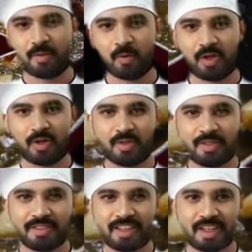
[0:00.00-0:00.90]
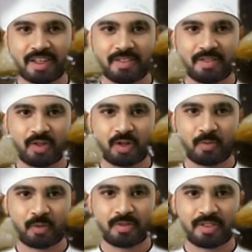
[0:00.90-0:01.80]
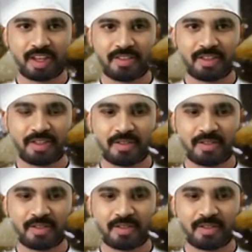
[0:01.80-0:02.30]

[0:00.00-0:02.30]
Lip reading: When your steak is almost done,